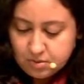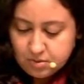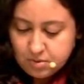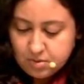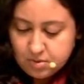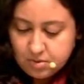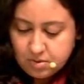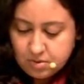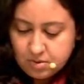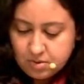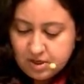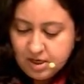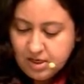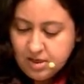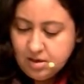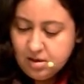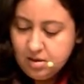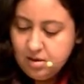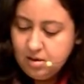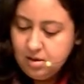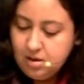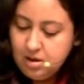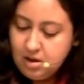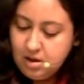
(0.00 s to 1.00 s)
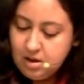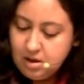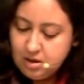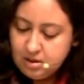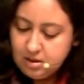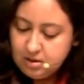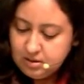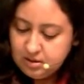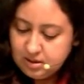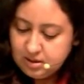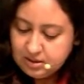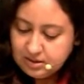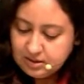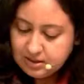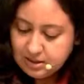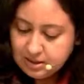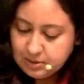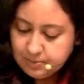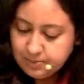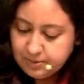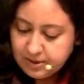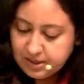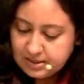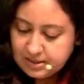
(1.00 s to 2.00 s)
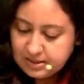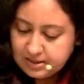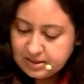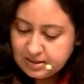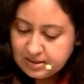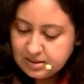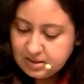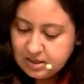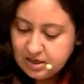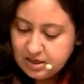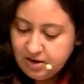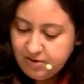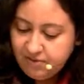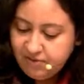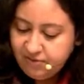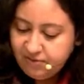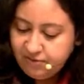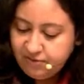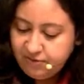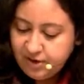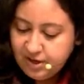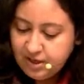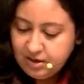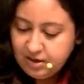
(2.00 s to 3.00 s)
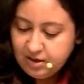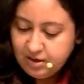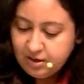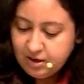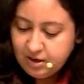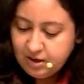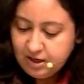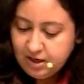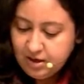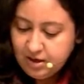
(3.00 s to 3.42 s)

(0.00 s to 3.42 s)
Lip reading: Alright, this is present inferiorly